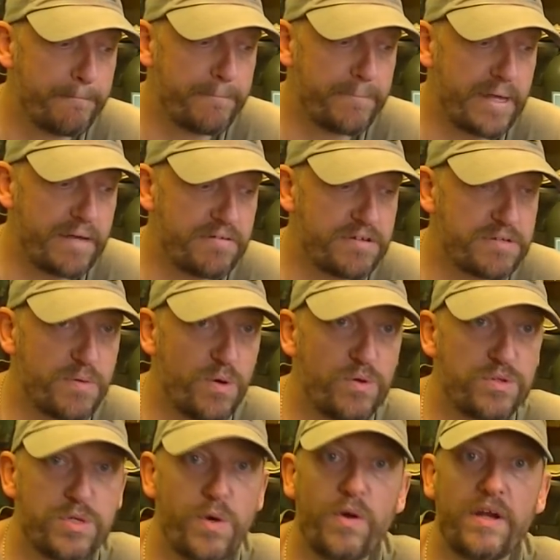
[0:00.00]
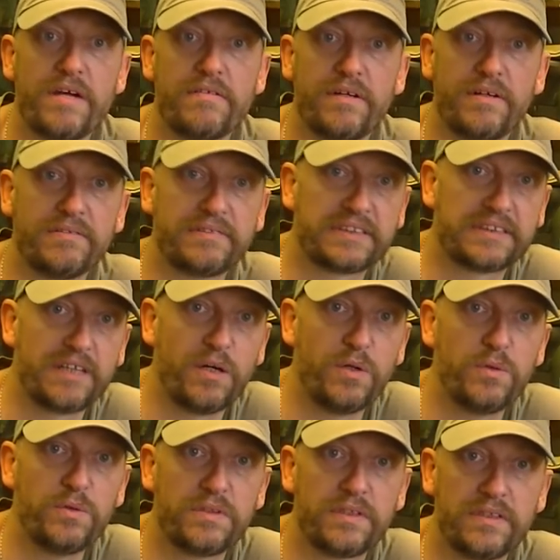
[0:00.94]
There was more toilet rolls
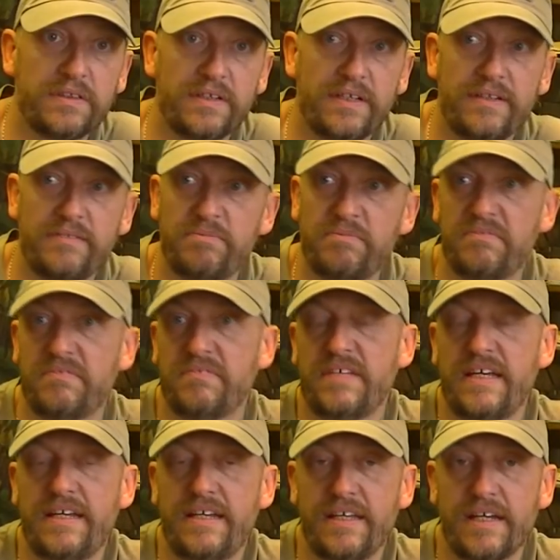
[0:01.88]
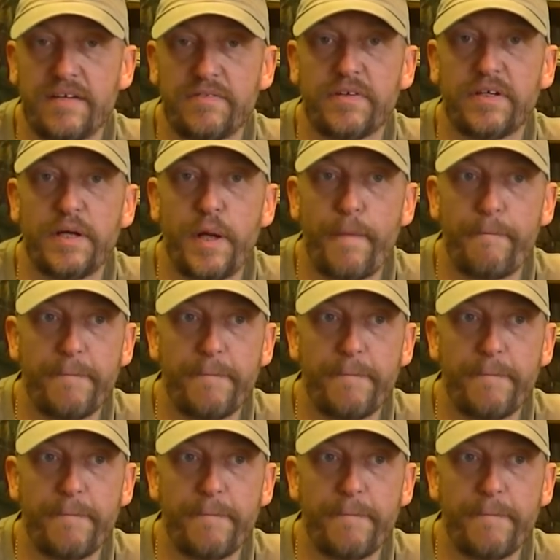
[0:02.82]
sold than any other